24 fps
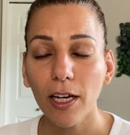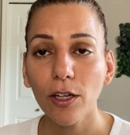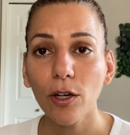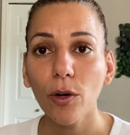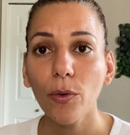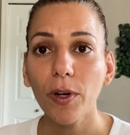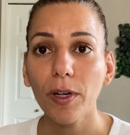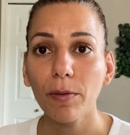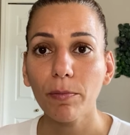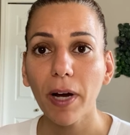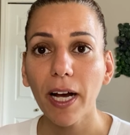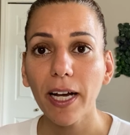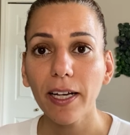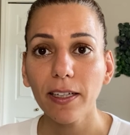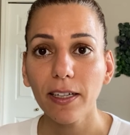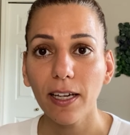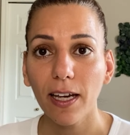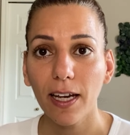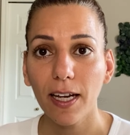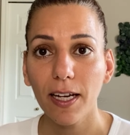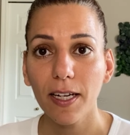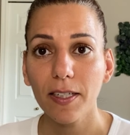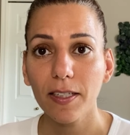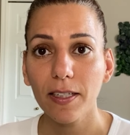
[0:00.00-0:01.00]
know in my
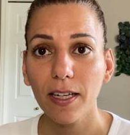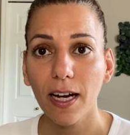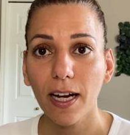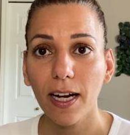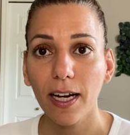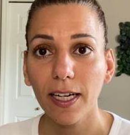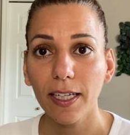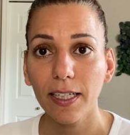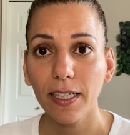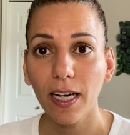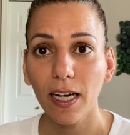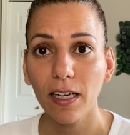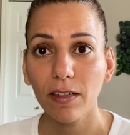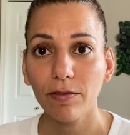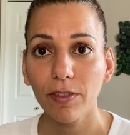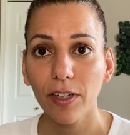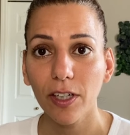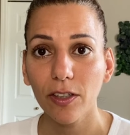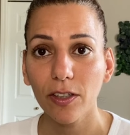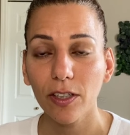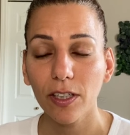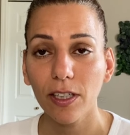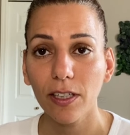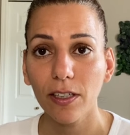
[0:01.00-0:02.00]
case, I get
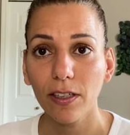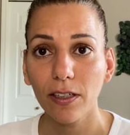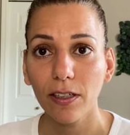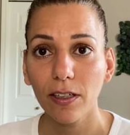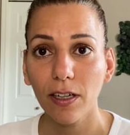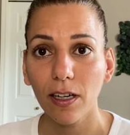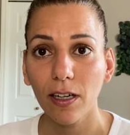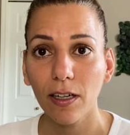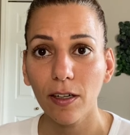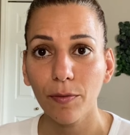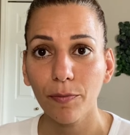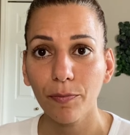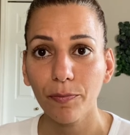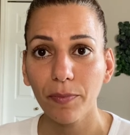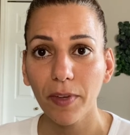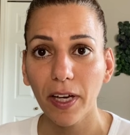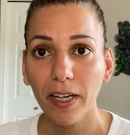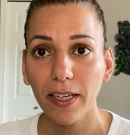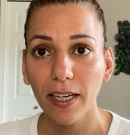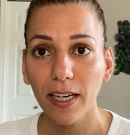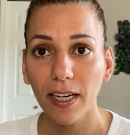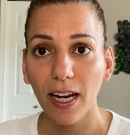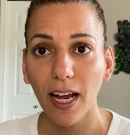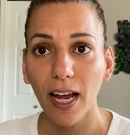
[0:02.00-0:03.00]
very, I
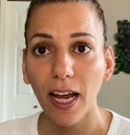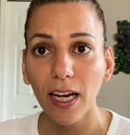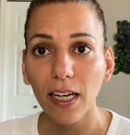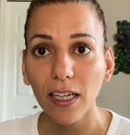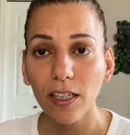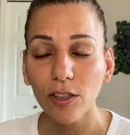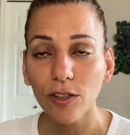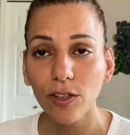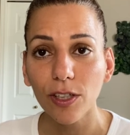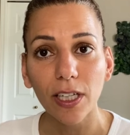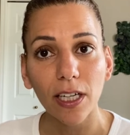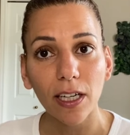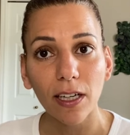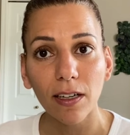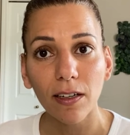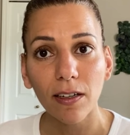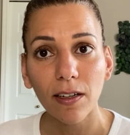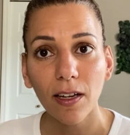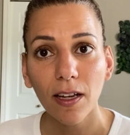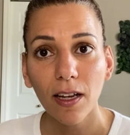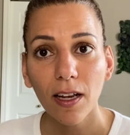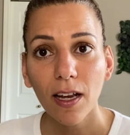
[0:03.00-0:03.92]
get angry,